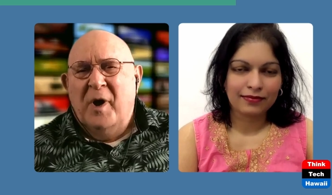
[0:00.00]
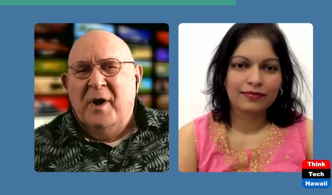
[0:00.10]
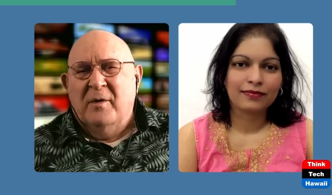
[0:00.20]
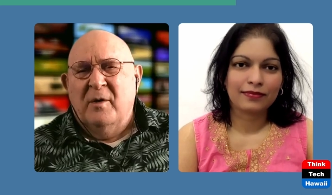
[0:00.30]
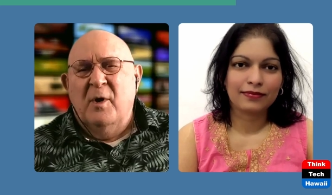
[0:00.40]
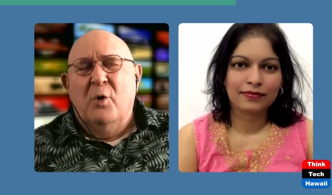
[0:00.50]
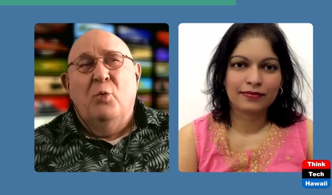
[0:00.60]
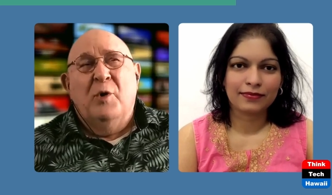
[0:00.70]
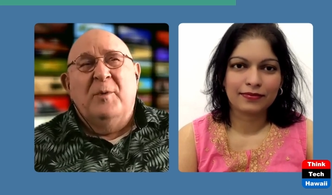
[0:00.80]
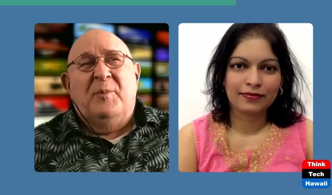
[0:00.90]
Speaker 1: UN?
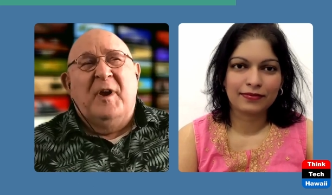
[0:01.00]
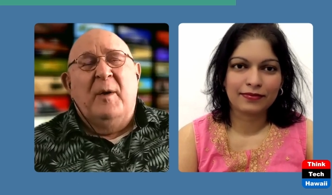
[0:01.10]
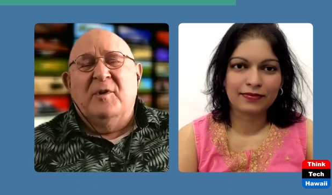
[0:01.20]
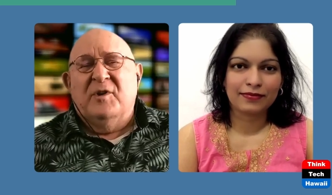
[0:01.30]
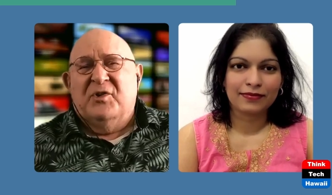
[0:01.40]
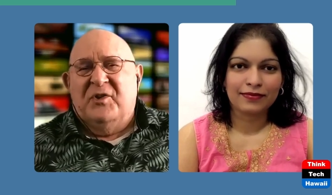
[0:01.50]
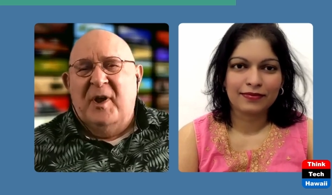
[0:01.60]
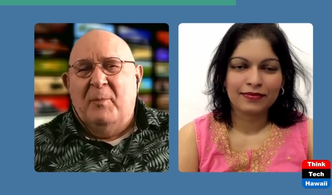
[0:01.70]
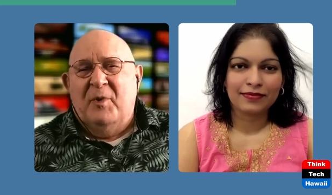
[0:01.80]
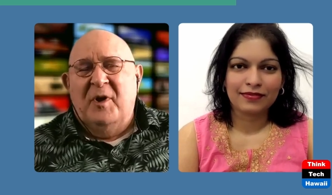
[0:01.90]
Would it be able to
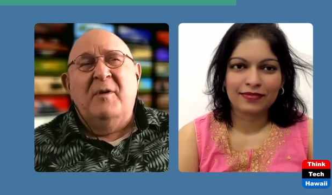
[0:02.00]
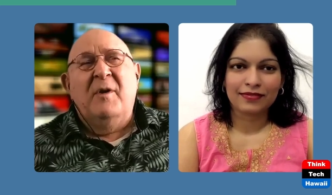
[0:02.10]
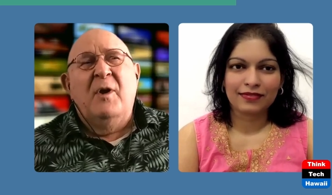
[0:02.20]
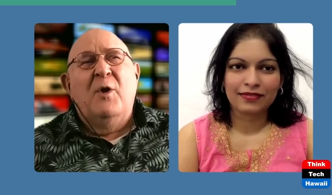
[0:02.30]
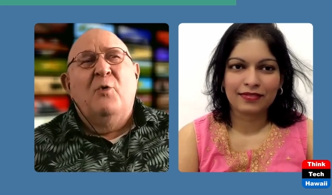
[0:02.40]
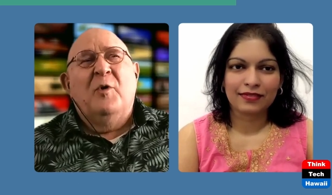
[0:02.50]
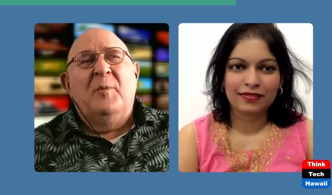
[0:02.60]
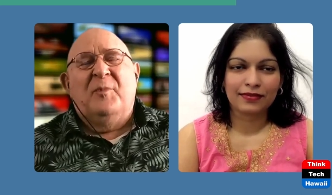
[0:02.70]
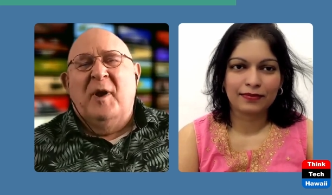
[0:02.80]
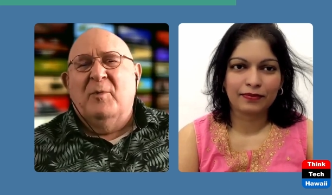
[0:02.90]
step in?
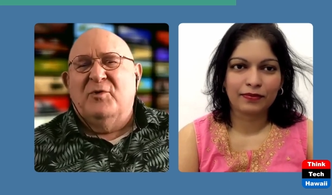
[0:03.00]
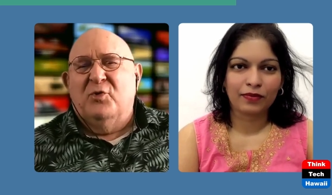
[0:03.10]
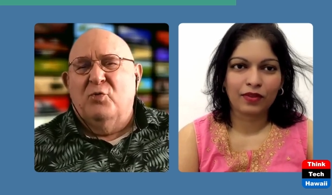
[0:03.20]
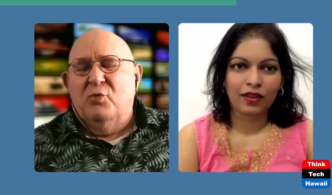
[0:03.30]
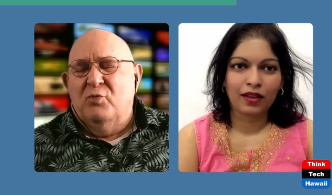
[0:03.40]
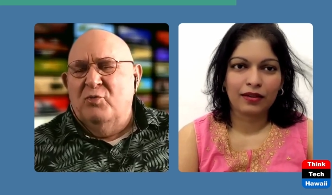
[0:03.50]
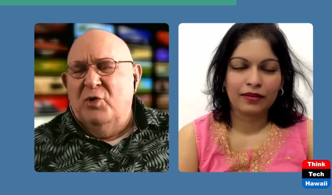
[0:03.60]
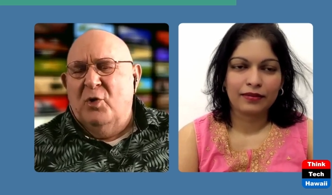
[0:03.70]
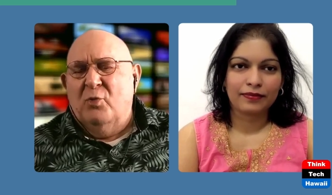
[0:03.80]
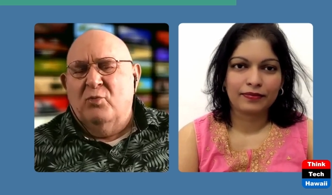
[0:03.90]
would it be able to
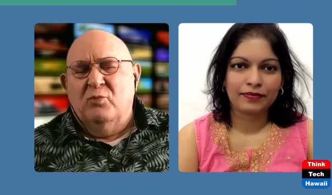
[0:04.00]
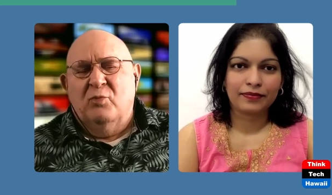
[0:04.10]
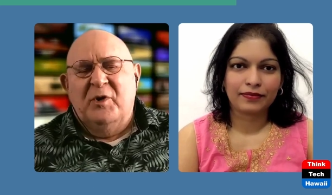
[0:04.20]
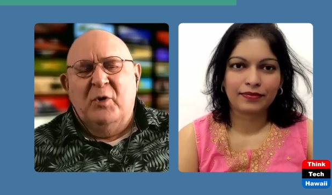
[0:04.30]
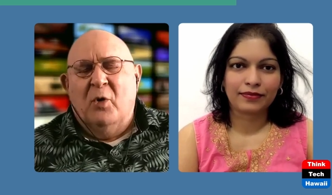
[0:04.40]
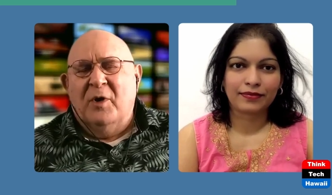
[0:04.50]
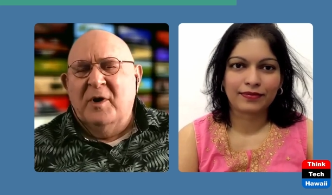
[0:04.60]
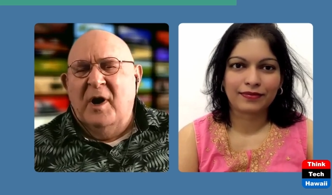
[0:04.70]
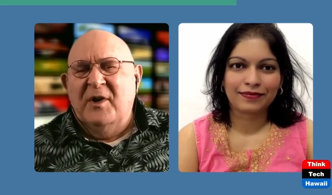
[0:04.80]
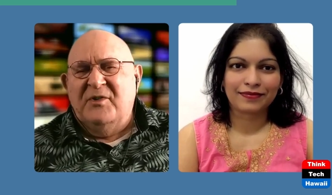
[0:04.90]
you know
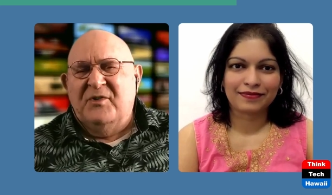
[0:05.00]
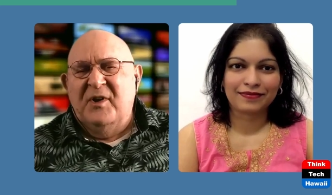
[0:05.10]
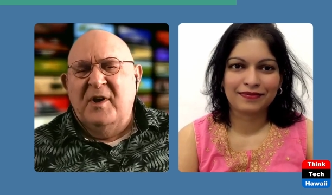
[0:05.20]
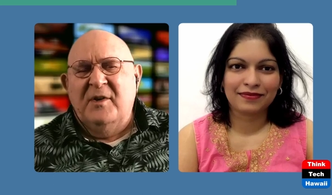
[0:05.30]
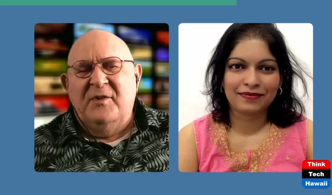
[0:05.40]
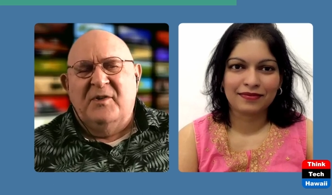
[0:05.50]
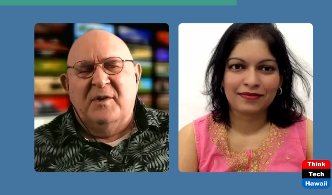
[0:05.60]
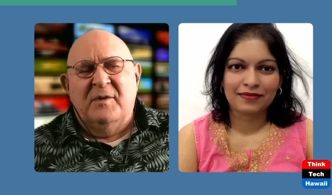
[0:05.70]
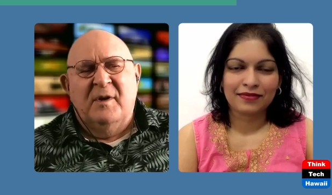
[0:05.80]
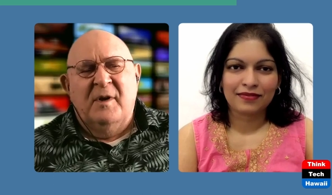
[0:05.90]
reorganize
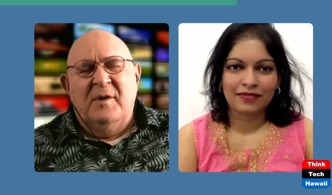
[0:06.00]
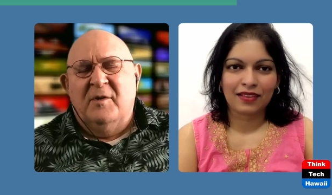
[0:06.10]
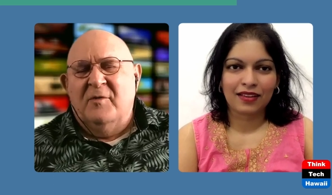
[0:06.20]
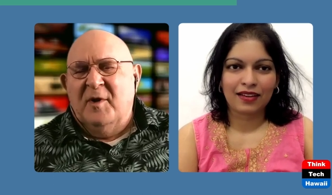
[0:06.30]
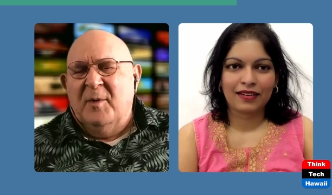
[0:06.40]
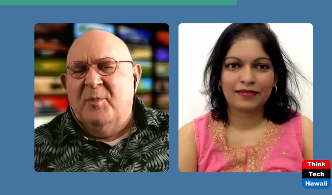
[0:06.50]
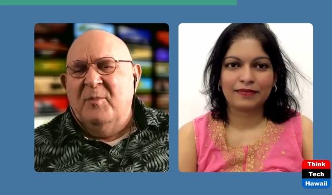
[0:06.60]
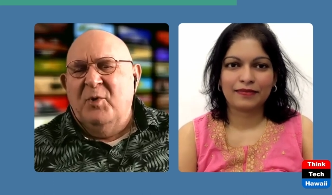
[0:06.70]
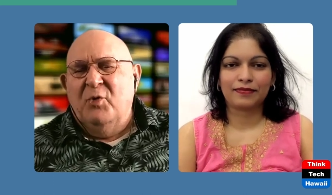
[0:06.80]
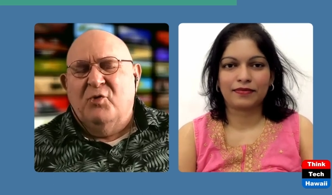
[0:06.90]
things and
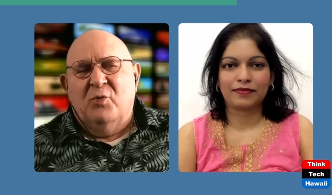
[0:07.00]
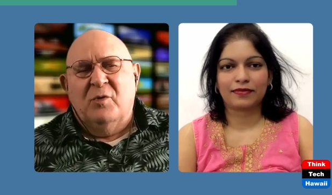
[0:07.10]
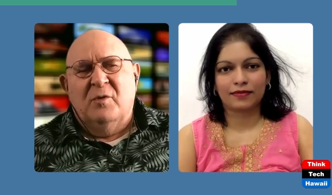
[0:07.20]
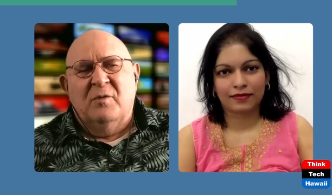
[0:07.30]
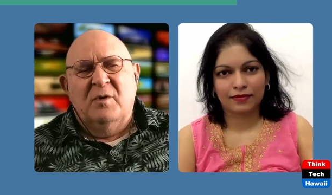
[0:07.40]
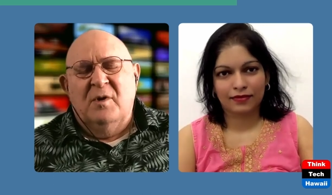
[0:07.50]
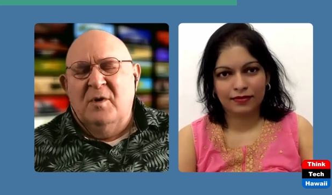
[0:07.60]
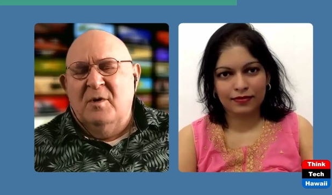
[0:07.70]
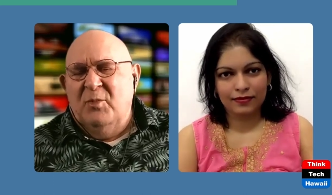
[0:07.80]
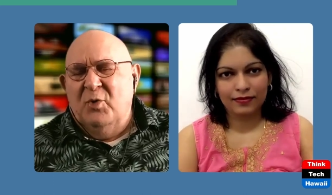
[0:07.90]
develop a mutual
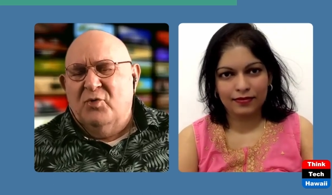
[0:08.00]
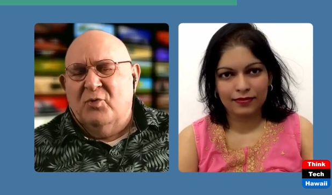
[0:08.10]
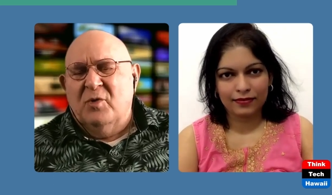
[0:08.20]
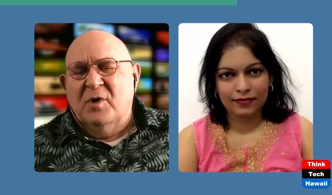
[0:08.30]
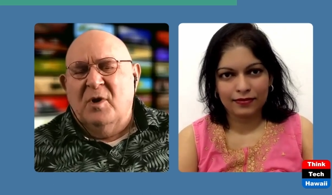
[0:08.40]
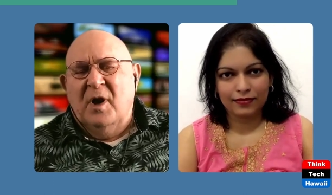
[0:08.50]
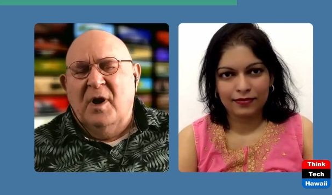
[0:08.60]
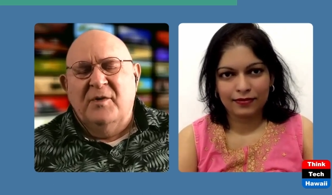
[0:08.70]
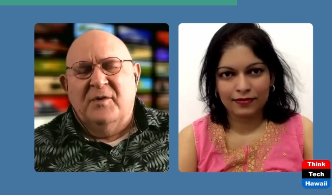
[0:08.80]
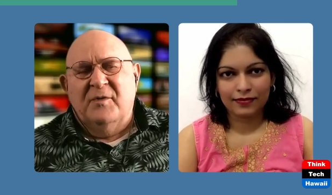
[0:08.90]
mutual
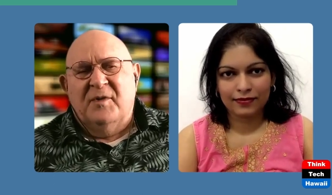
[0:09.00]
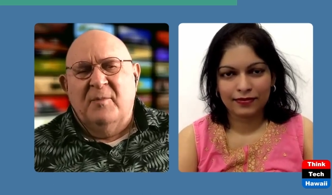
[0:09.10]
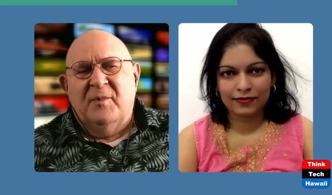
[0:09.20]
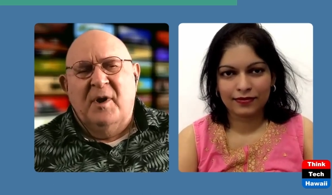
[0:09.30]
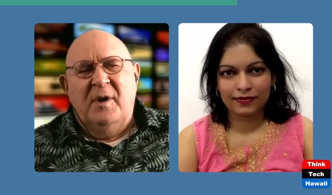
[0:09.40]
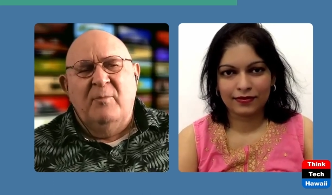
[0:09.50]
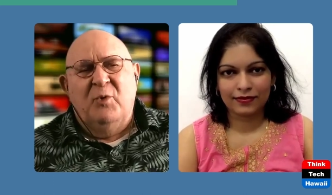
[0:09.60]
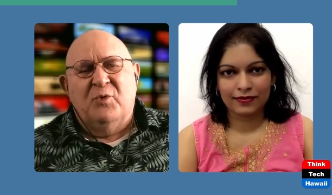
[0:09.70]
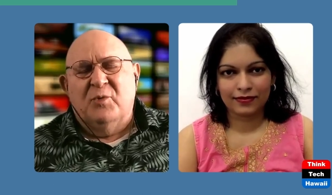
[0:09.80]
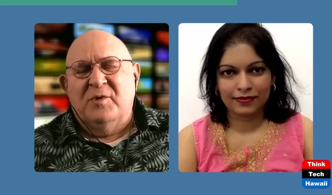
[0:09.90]
alliance of some
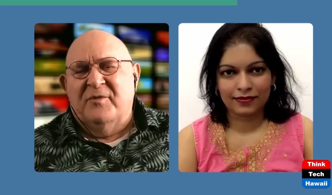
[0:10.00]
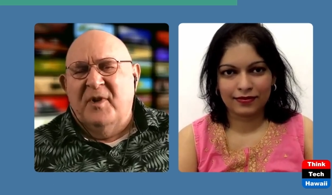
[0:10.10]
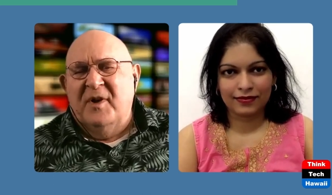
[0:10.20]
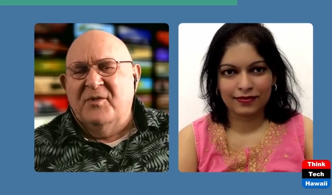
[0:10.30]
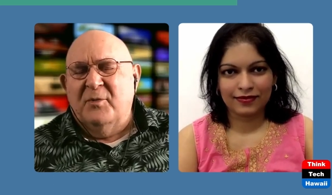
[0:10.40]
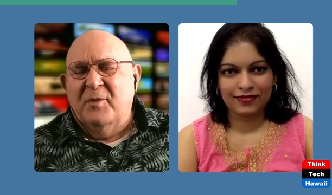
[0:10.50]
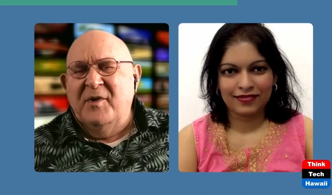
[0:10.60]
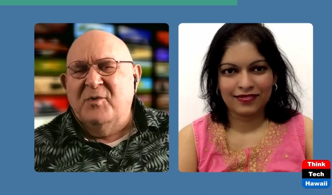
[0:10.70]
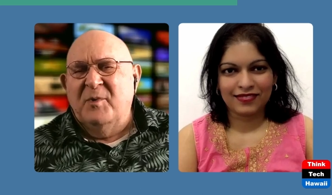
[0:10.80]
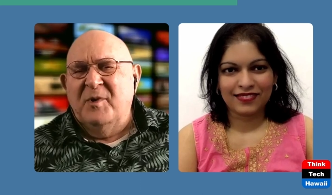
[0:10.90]
kind, mutual defense
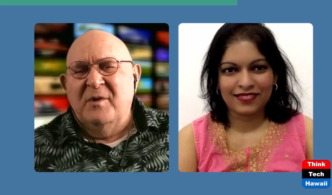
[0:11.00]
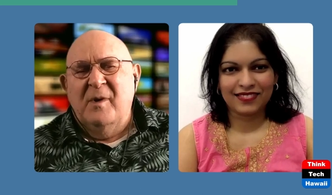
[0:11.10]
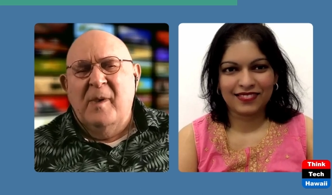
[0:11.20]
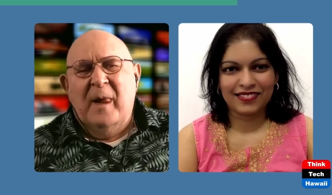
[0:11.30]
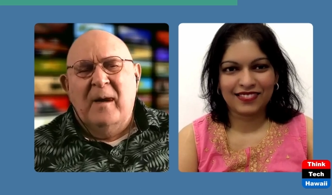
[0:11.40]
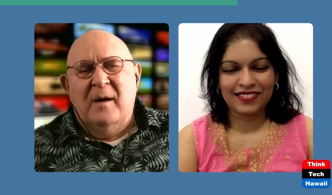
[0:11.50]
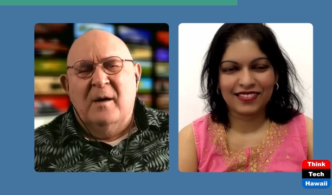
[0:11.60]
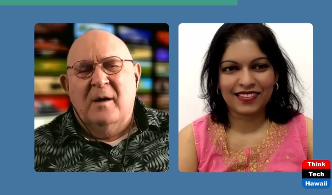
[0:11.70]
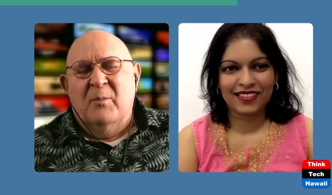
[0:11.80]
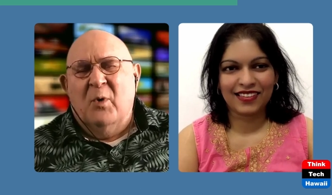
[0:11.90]
arrangement,
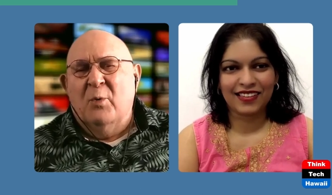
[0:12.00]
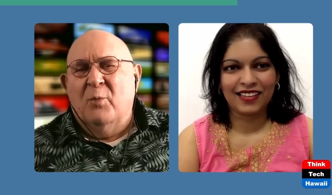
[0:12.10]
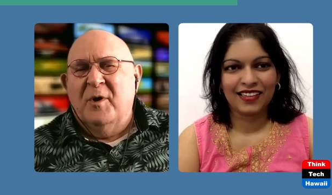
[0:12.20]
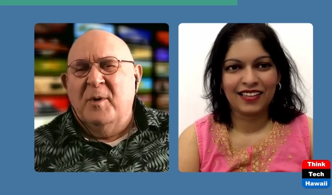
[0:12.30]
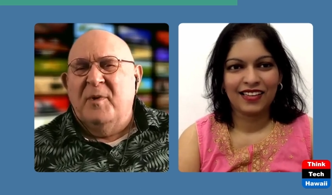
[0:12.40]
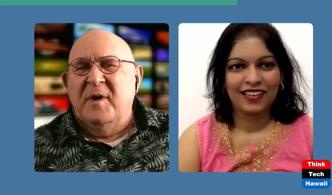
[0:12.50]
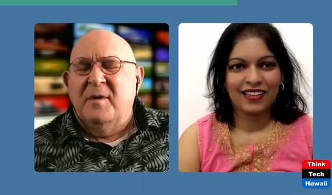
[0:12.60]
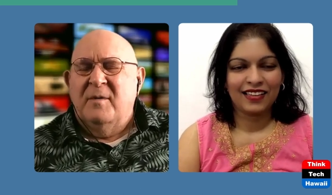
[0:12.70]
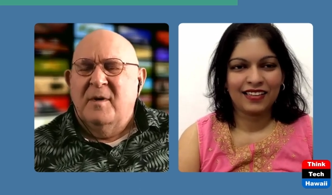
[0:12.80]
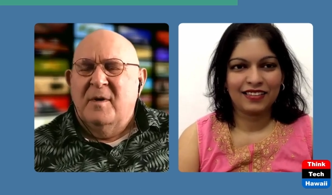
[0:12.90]
um, or would it
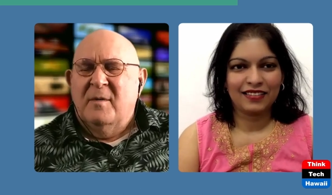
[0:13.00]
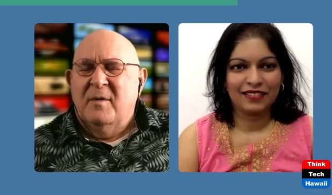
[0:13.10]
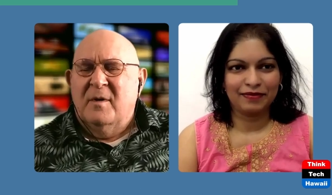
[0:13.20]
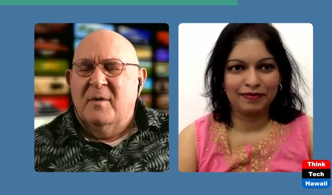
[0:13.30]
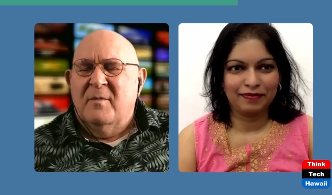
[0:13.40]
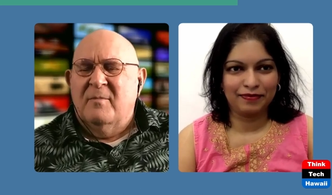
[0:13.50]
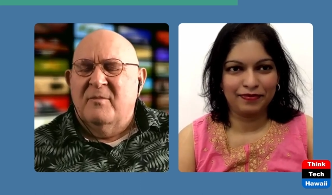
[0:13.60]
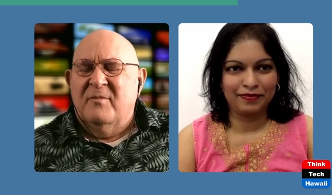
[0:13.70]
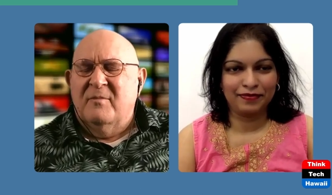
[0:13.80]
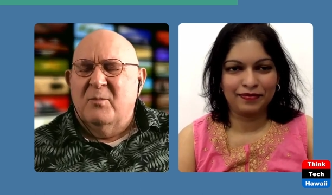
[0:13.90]
be um,